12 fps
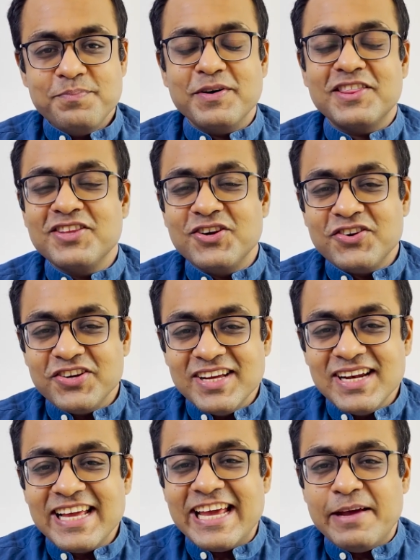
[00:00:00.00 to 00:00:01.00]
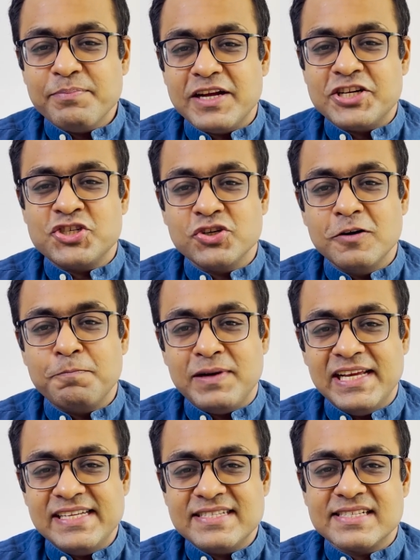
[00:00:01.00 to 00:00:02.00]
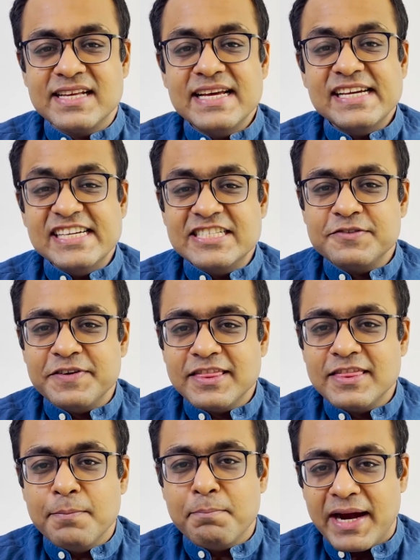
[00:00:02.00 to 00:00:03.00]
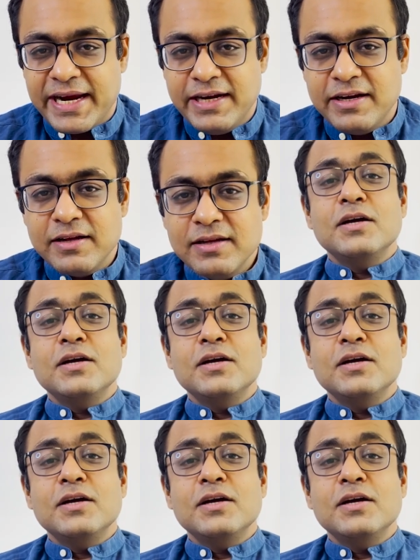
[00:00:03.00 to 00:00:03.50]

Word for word: But the real game that sugar plays is with the mind.